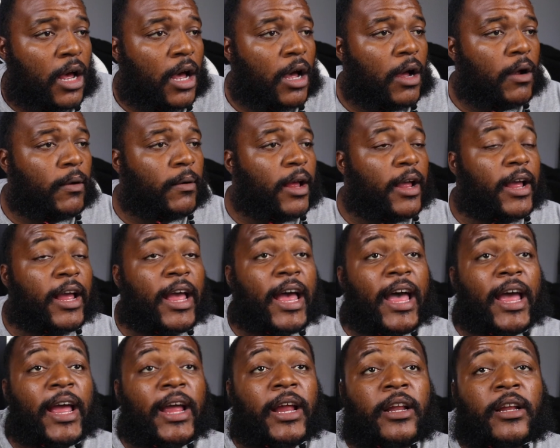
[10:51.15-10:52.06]
All right,
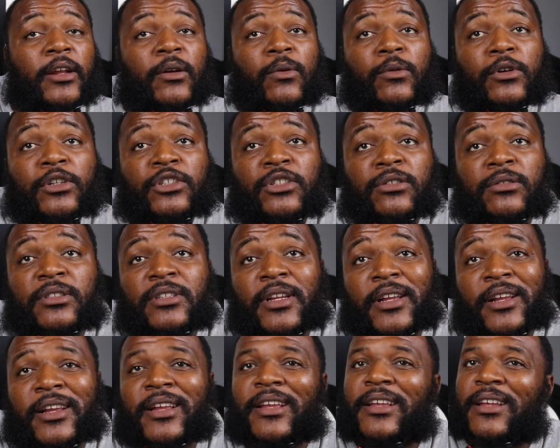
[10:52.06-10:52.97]
hey, what you
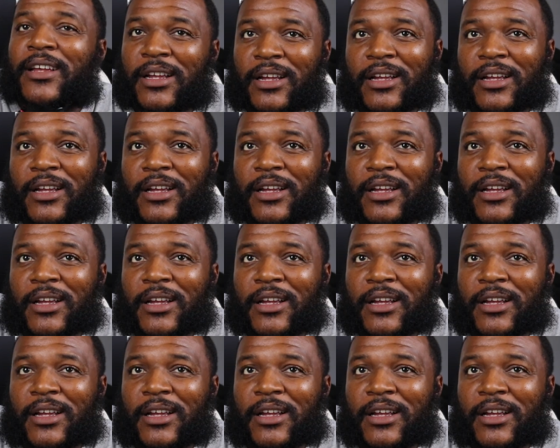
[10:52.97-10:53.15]
think?